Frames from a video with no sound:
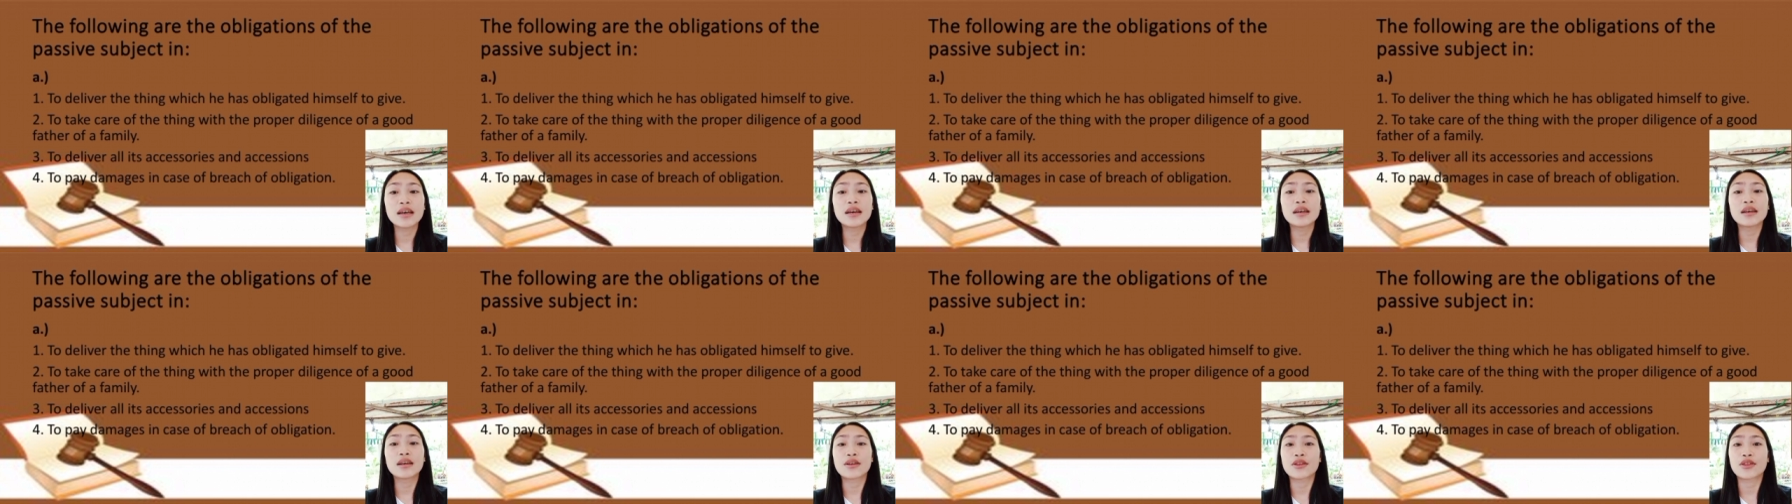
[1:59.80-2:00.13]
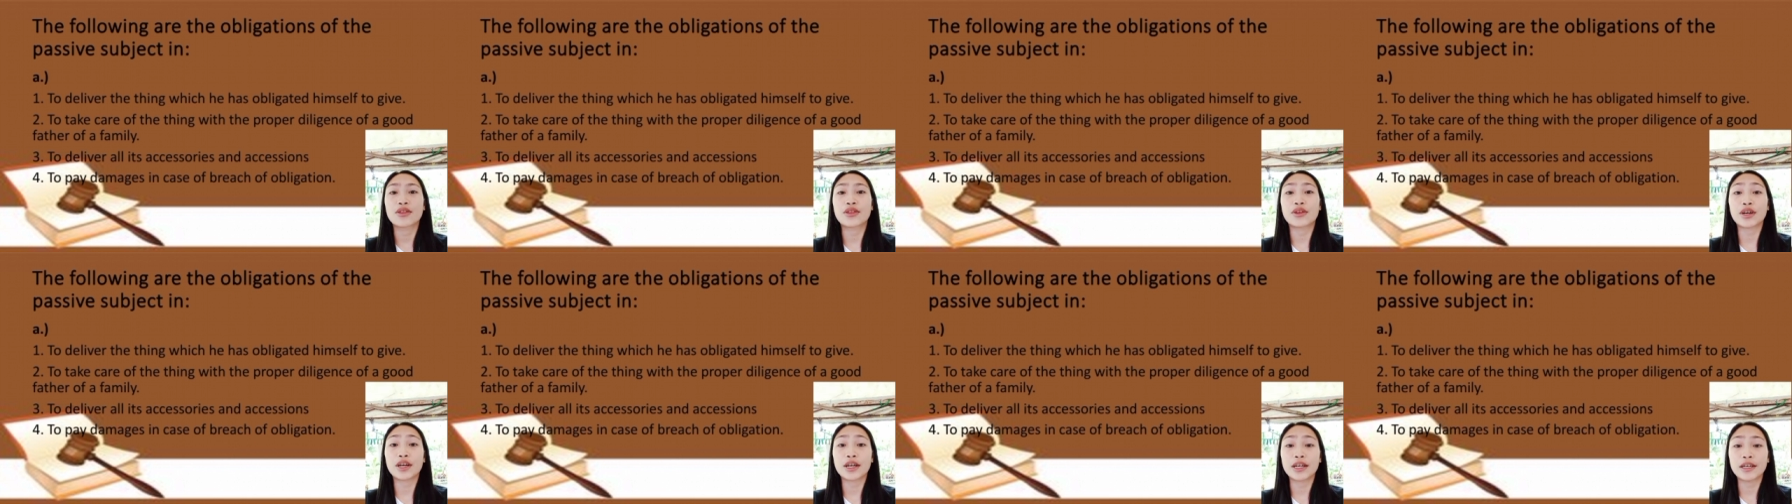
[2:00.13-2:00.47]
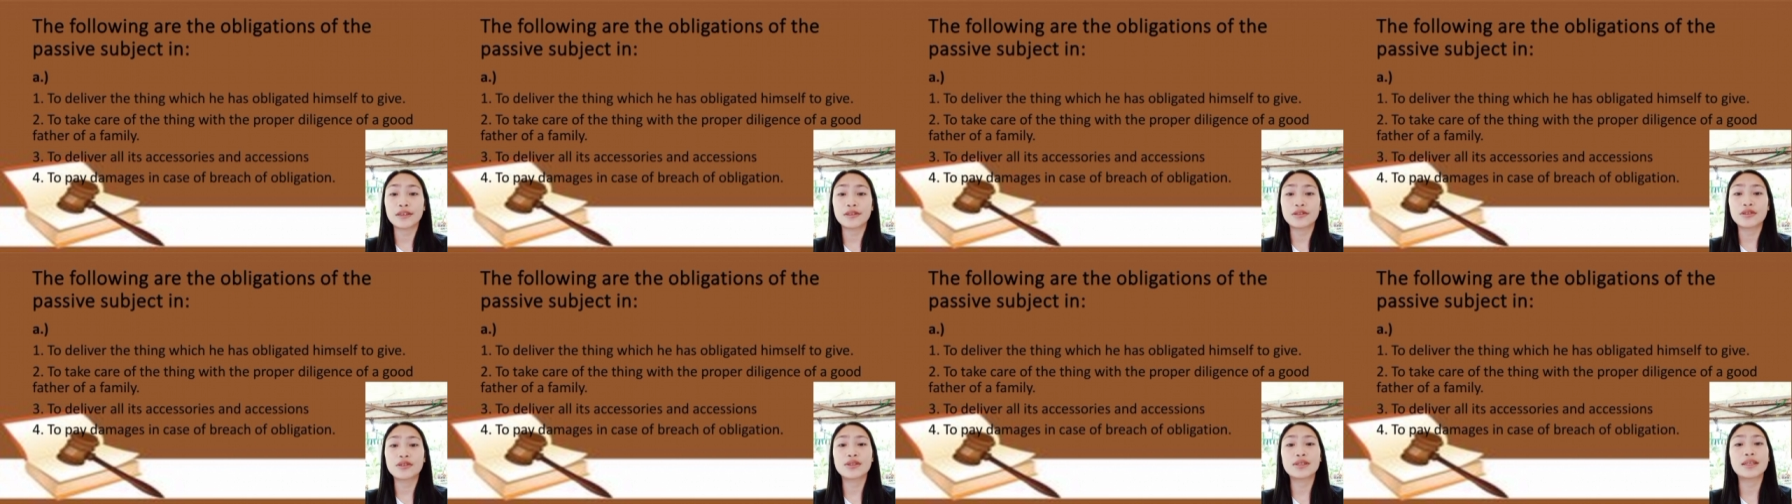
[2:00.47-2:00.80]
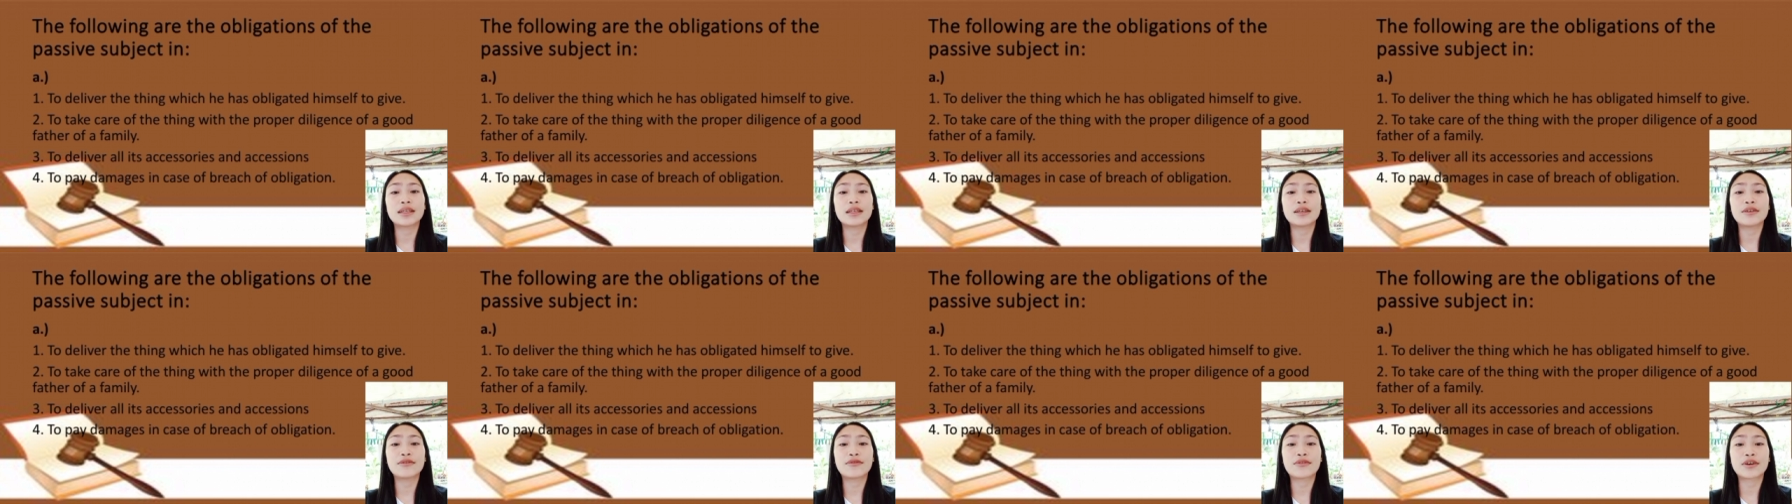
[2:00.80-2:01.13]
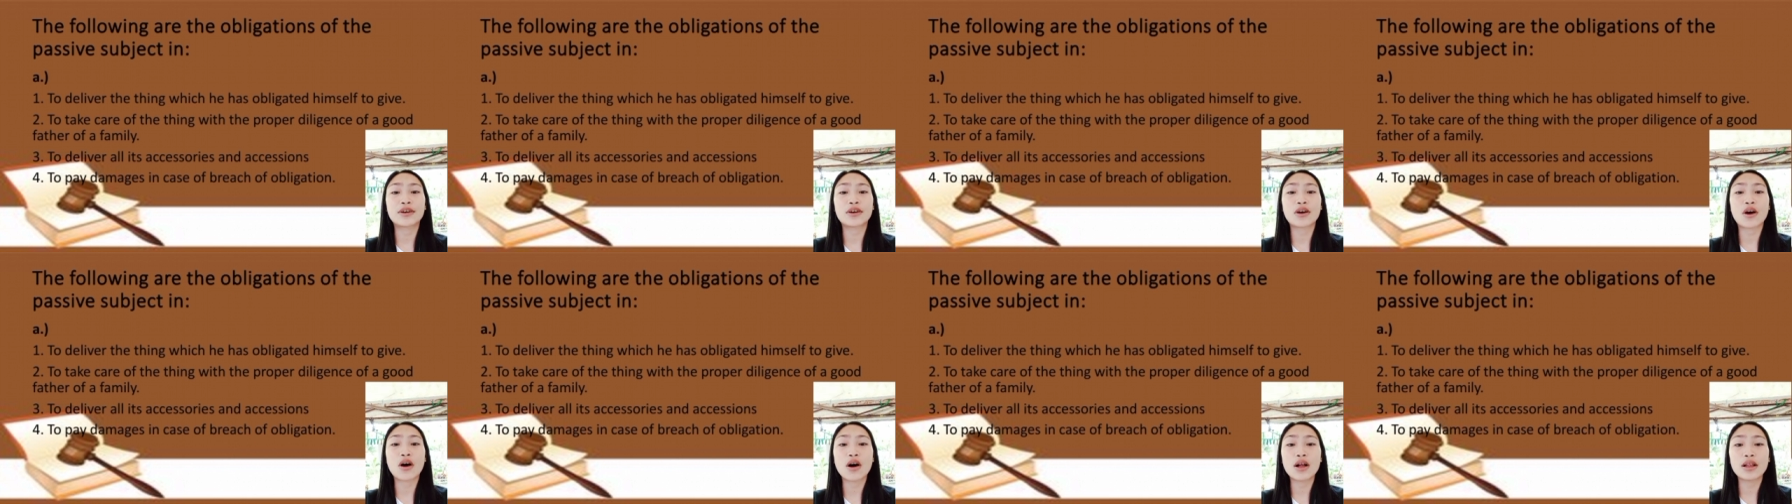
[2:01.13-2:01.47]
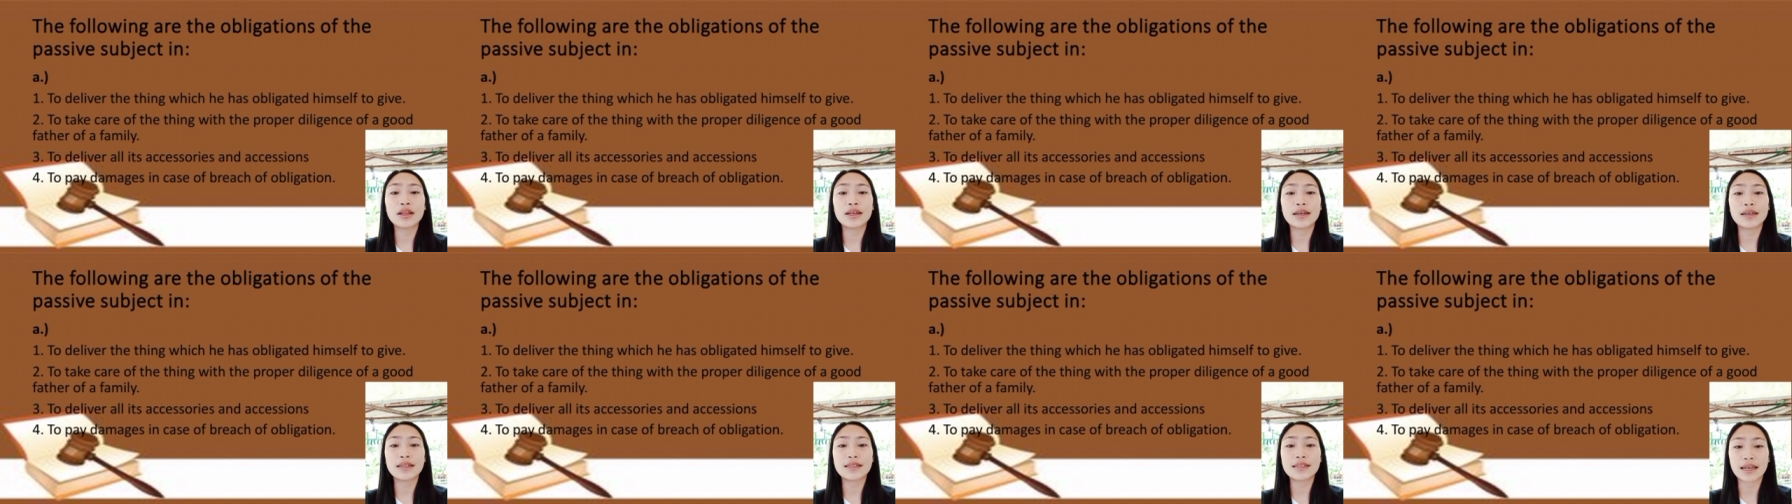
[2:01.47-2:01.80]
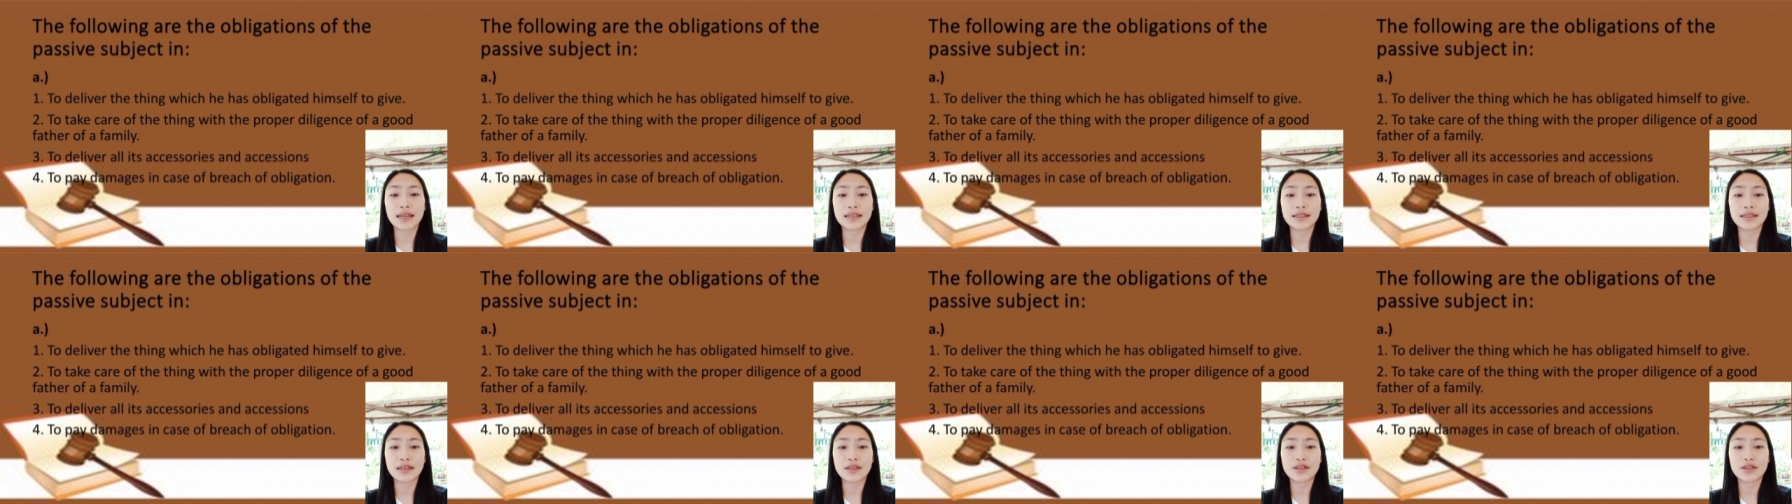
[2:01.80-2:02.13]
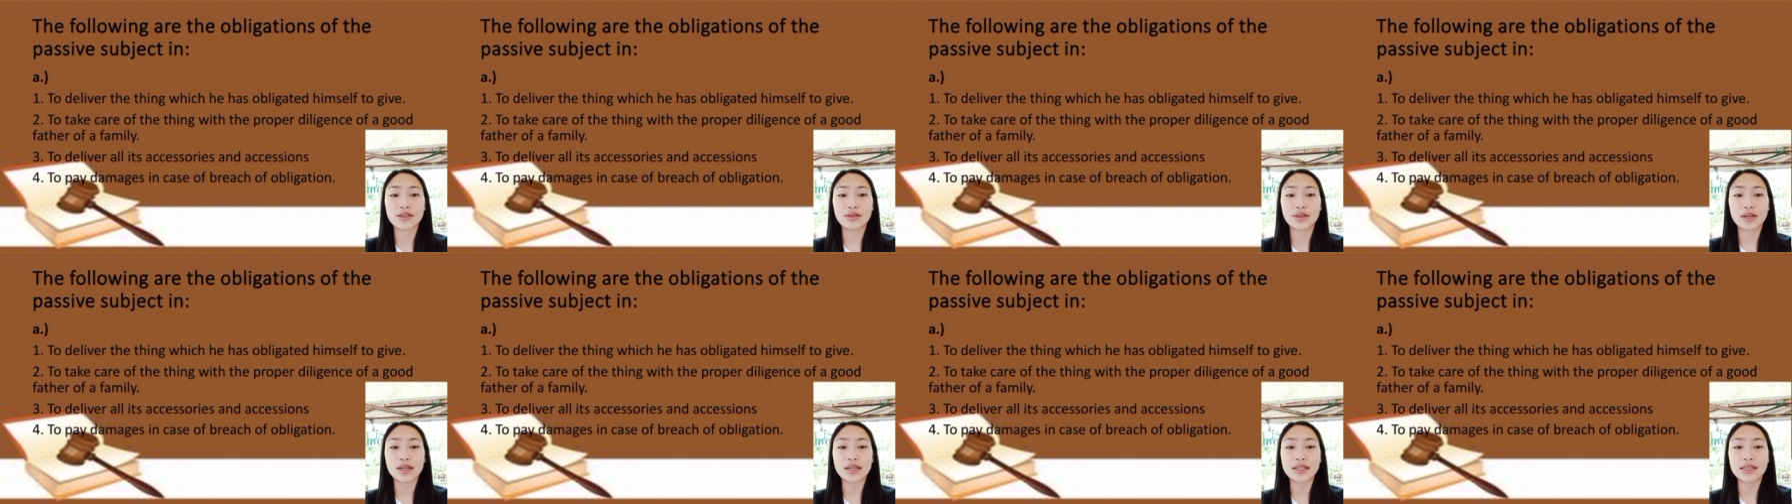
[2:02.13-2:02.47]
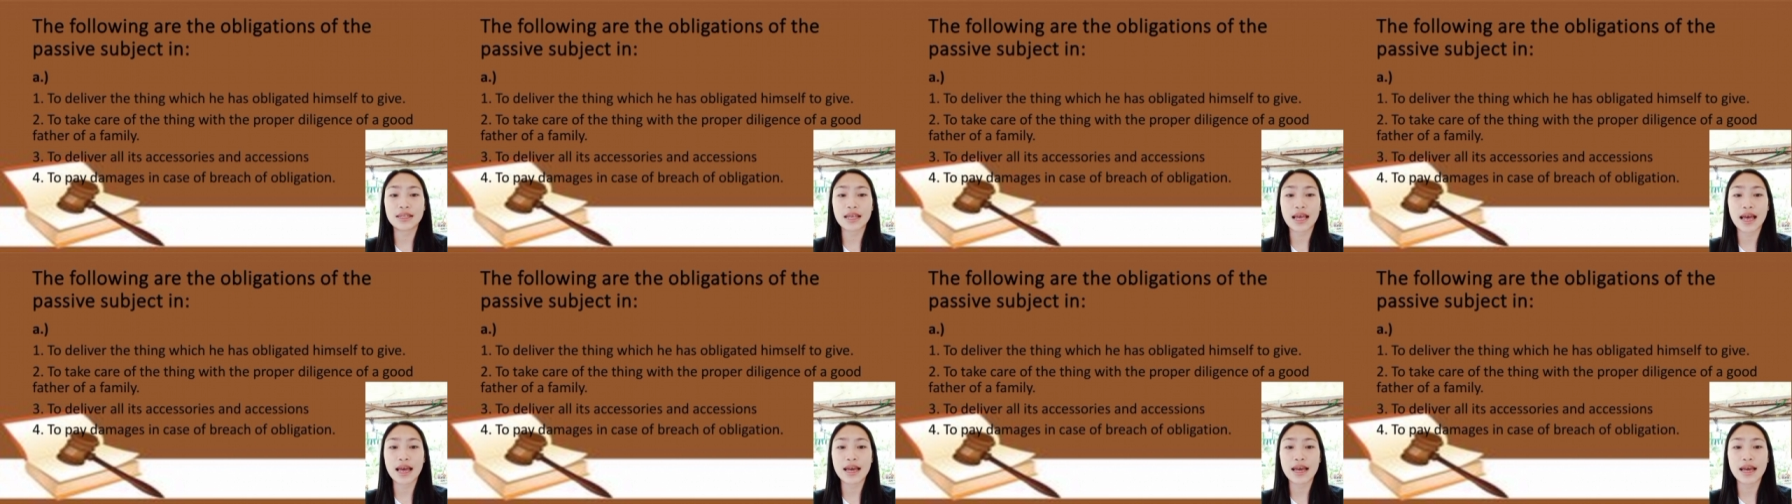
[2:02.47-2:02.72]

Third, to deliver all its accessories and